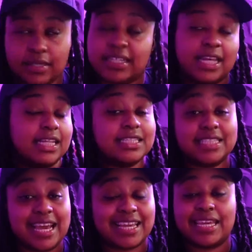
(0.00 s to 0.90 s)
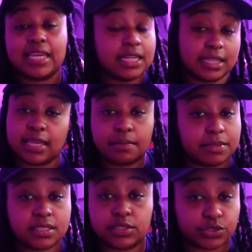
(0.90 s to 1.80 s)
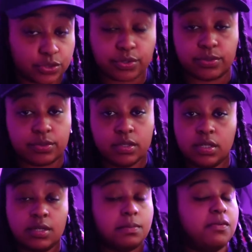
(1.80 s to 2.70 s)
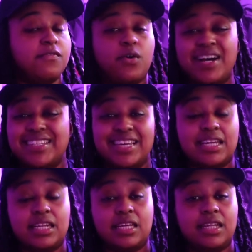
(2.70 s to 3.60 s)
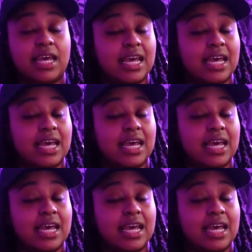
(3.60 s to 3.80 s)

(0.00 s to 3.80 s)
Now let's not get anything misconstrued. Before I did any of that,